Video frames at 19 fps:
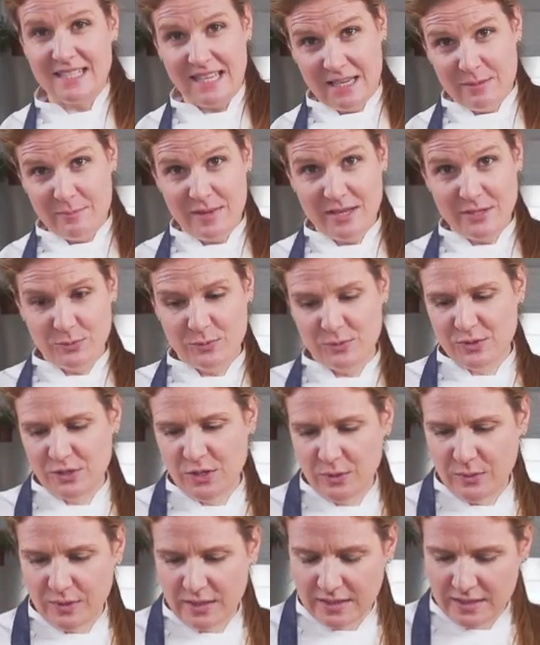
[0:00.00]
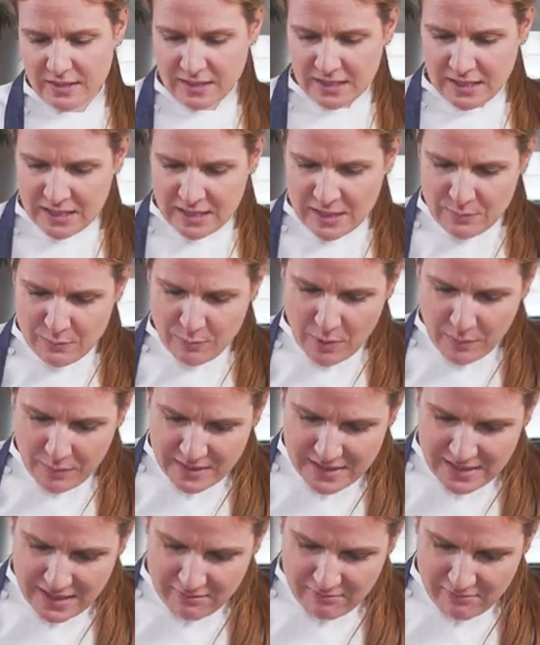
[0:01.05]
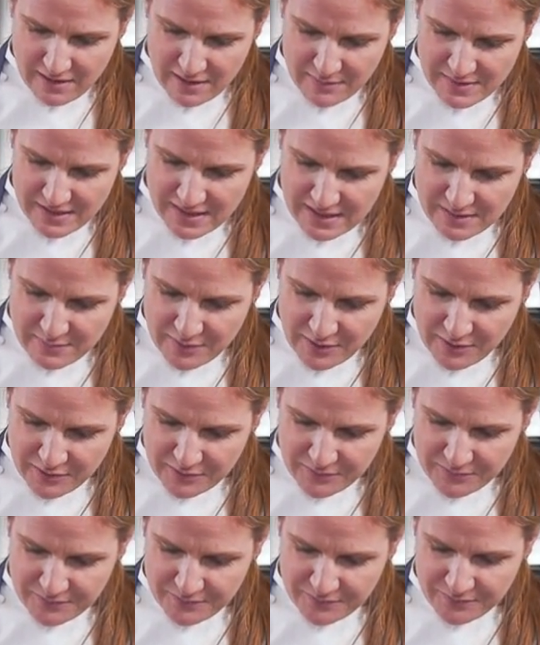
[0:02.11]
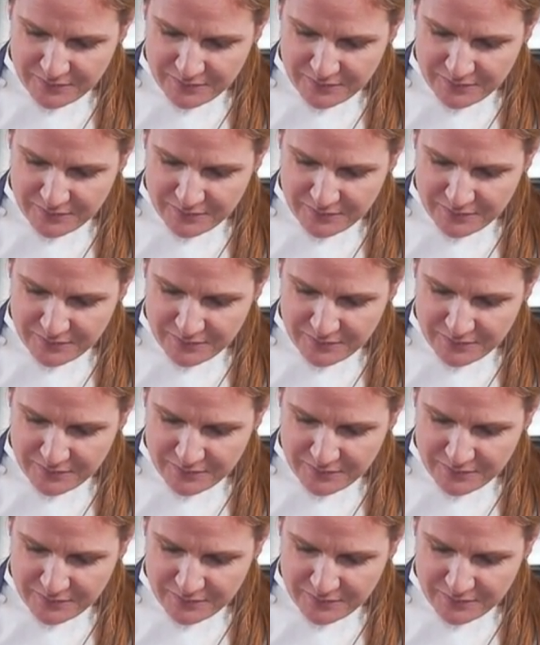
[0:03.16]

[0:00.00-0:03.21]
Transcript: take a metal skewer, pop it down right beside the bone